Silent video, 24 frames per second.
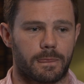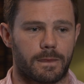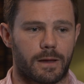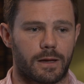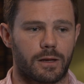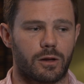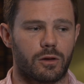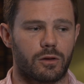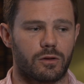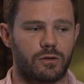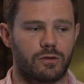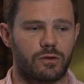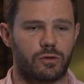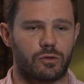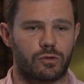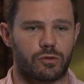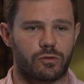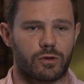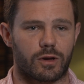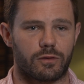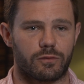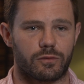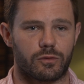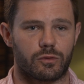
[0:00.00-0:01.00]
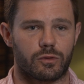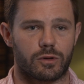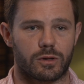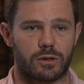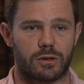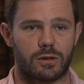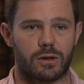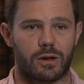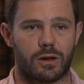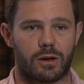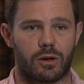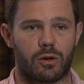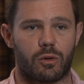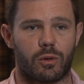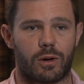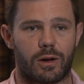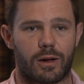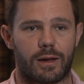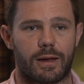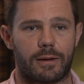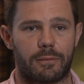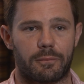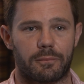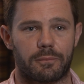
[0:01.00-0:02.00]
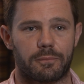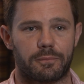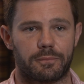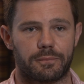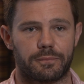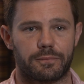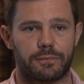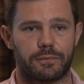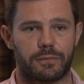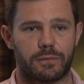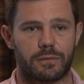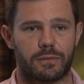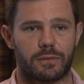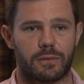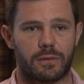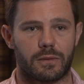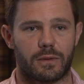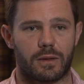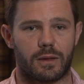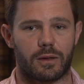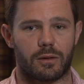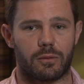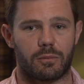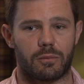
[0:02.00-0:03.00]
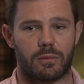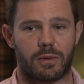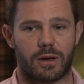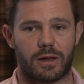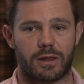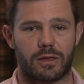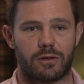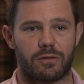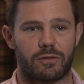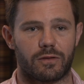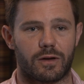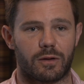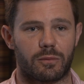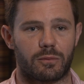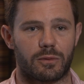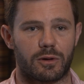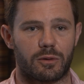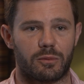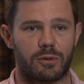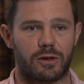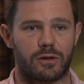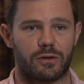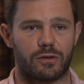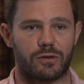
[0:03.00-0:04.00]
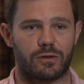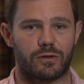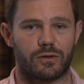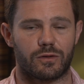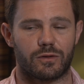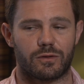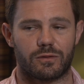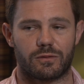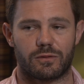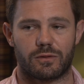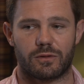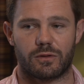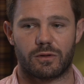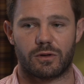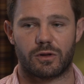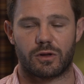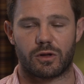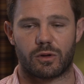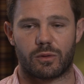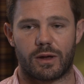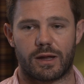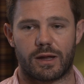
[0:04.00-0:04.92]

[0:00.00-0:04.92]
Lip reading: I know that she was grateful, and I know I am, and the family, because, you know,